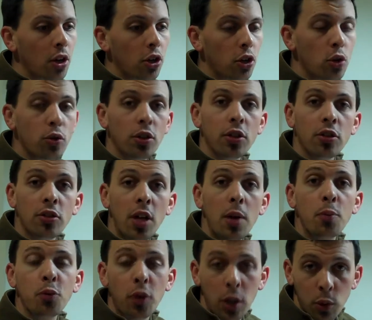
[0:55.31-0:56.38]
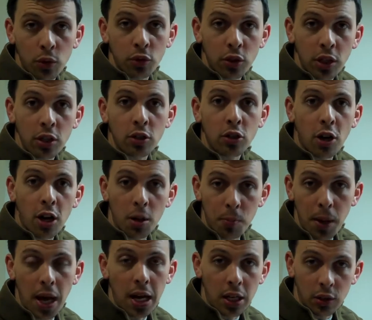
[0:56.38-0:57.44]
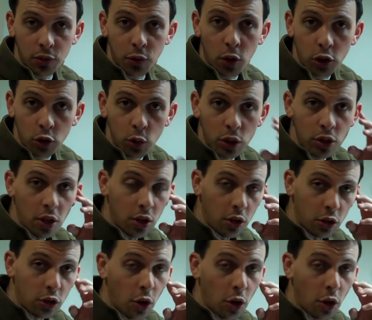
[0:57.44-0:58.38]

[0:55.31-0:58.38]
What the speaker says: using the same frequency to talk back and forth to each other.